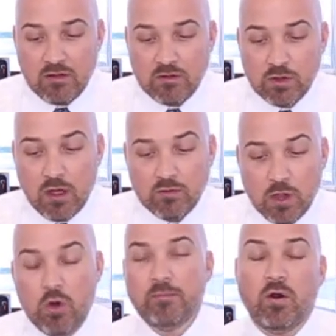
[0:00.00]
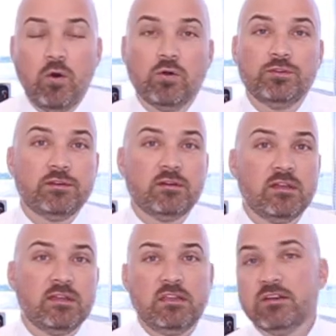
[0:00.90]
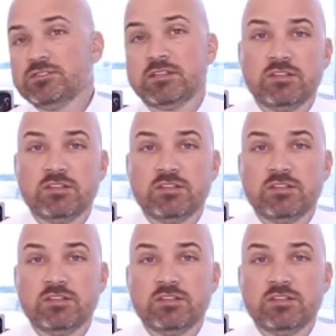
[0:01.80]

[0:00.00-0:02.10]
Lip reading: lo and behold, years and